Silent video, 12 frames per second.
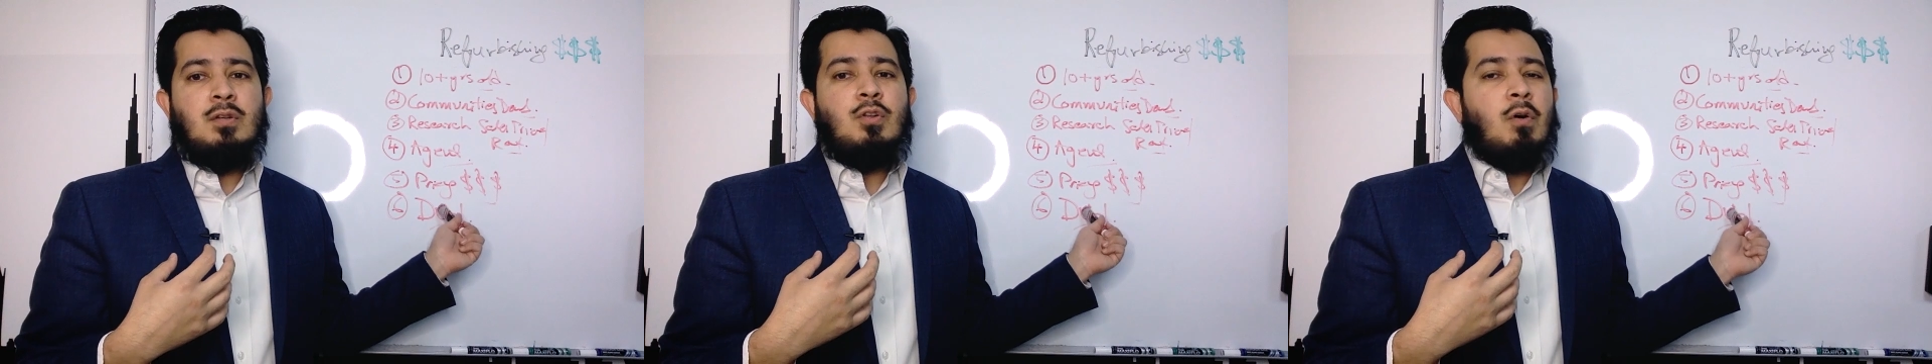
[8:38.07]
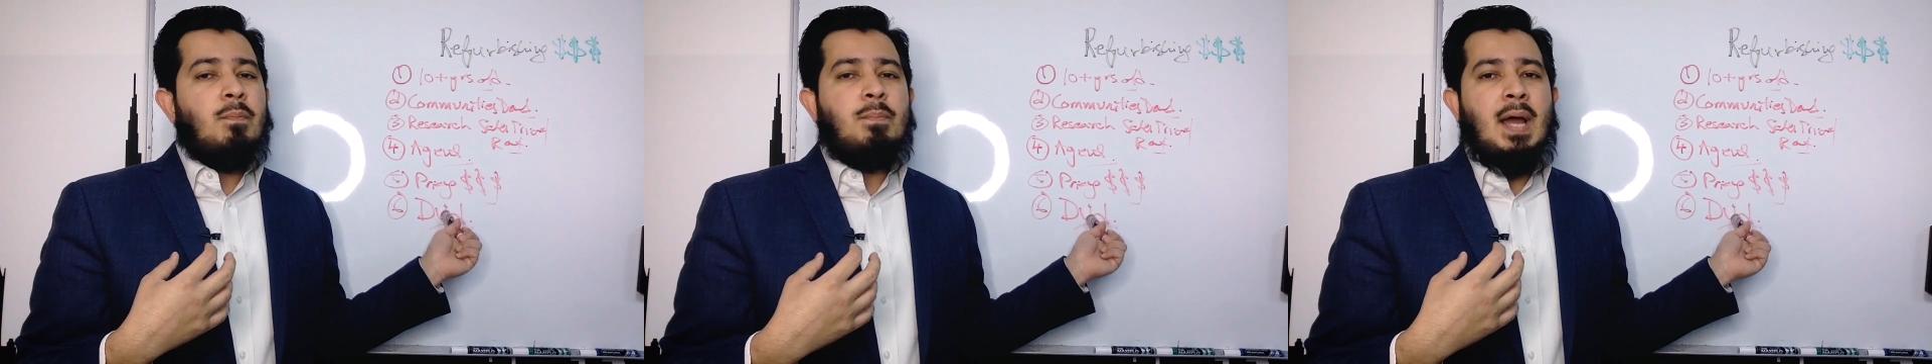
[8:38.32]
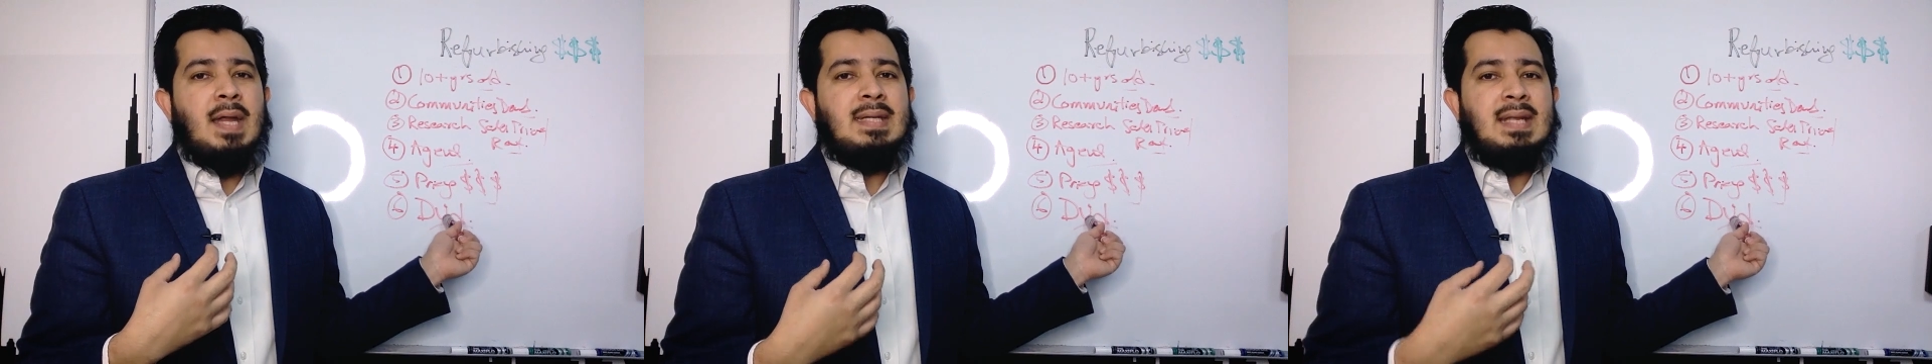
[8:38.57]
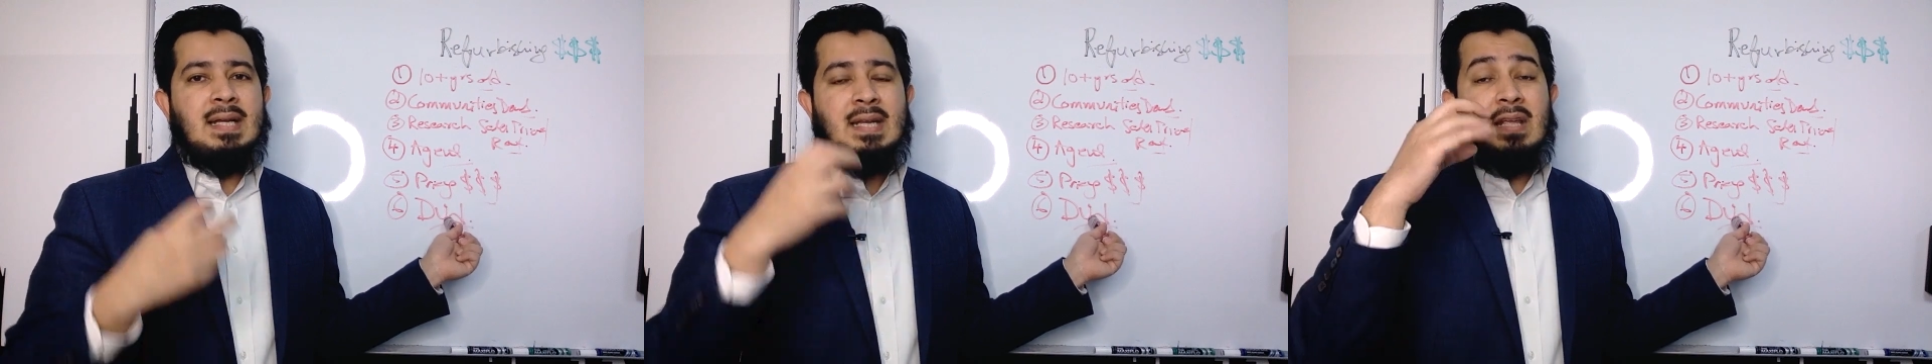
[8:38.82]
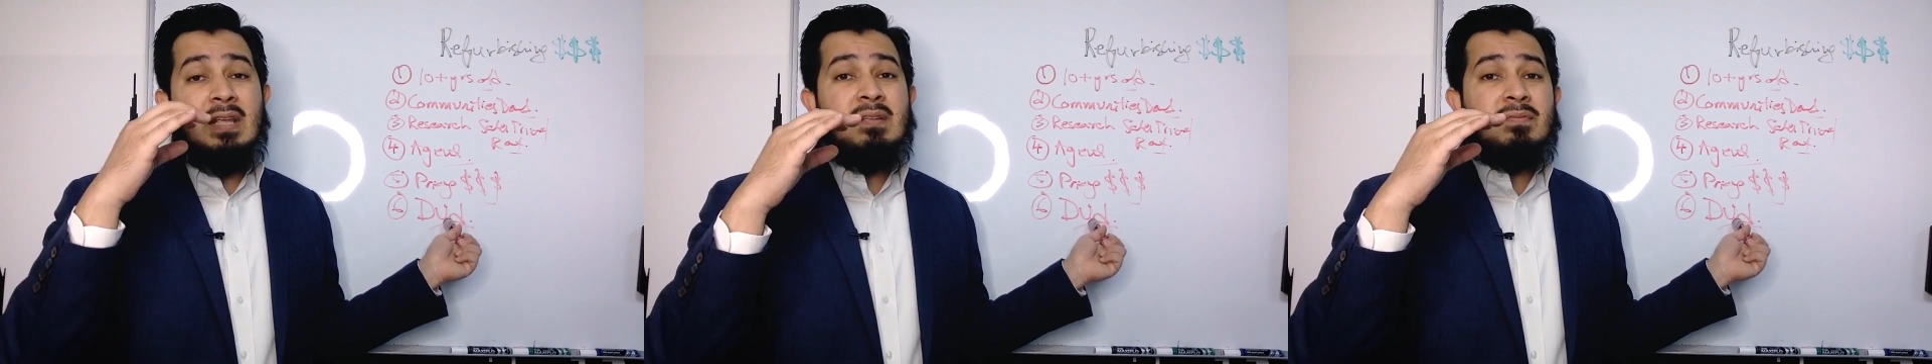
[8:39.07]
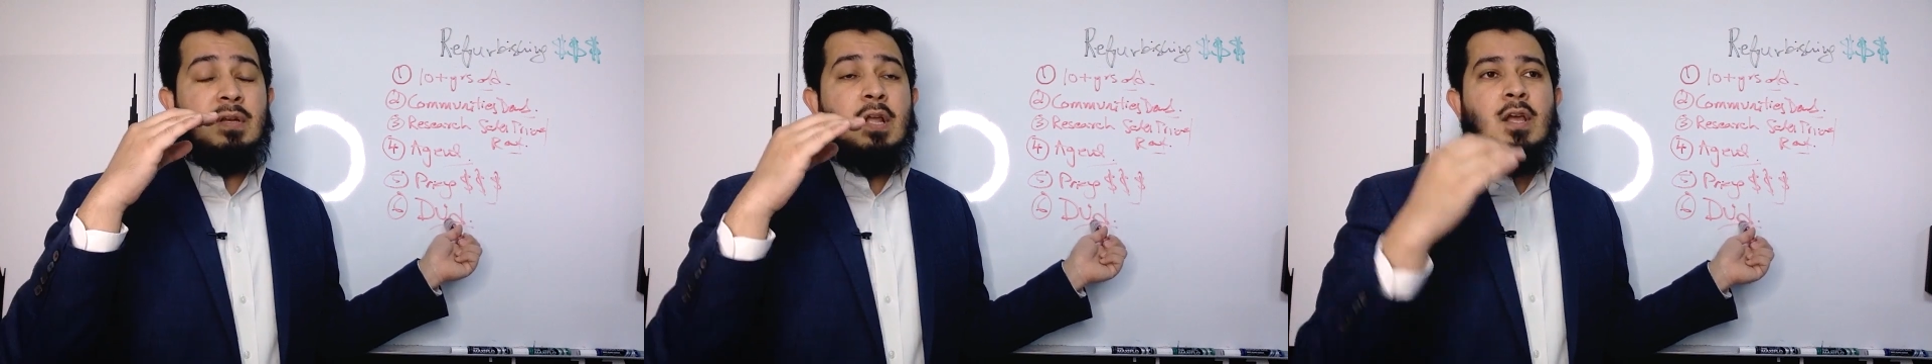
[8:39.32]
don't buy a dud,
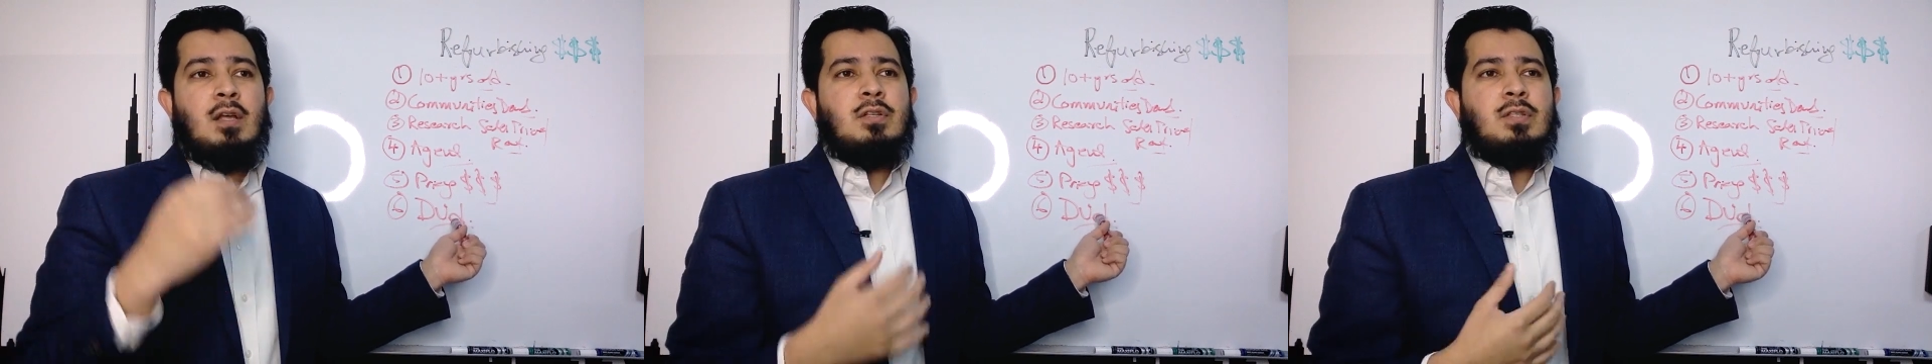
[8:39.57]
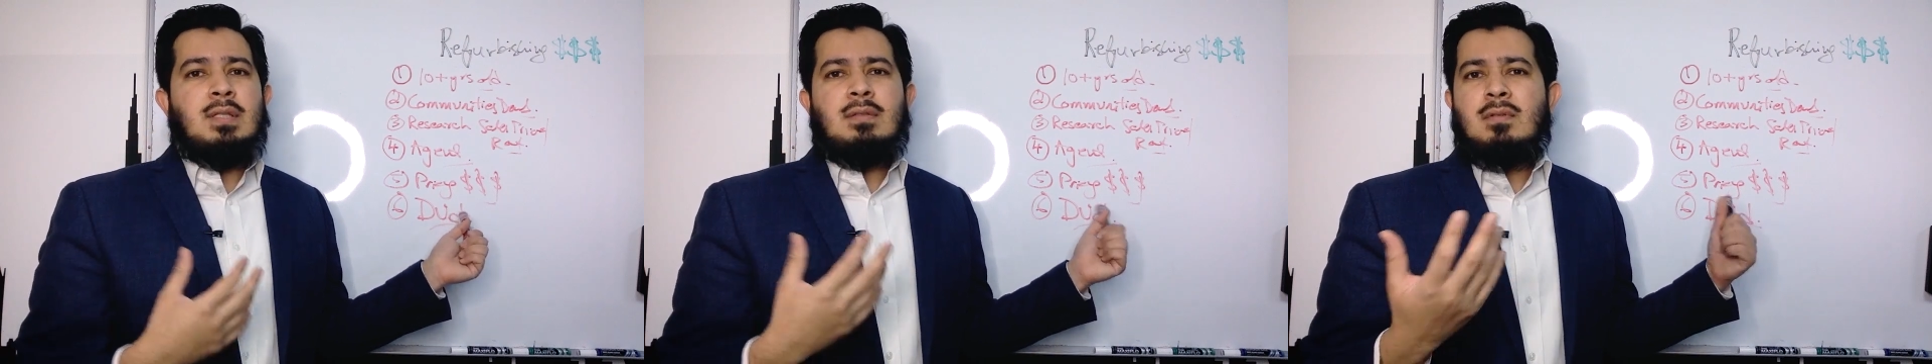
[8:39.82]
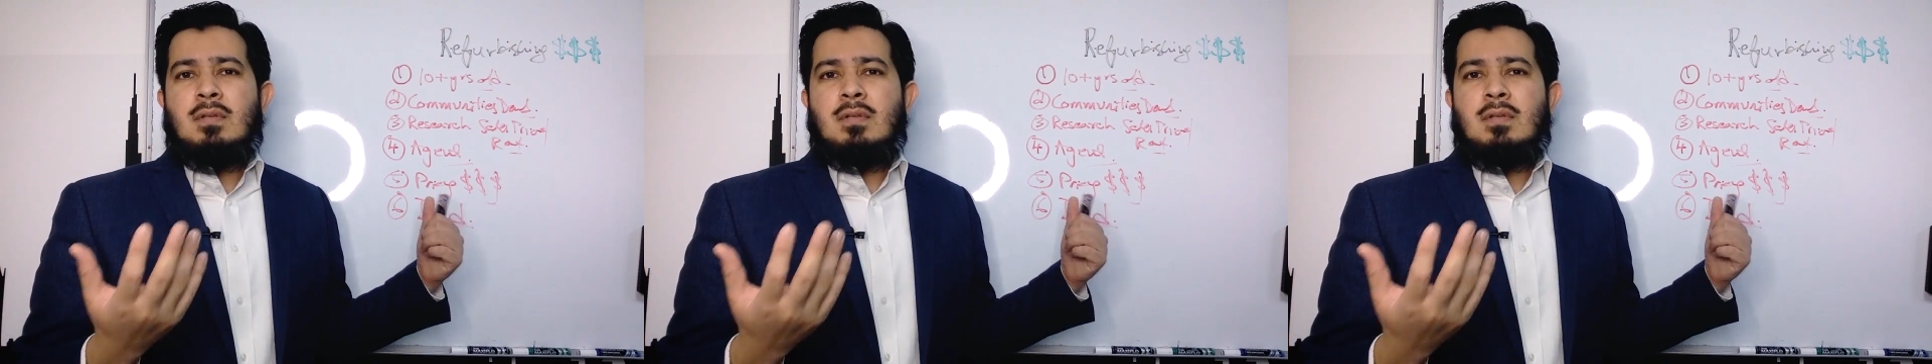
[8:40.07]
even because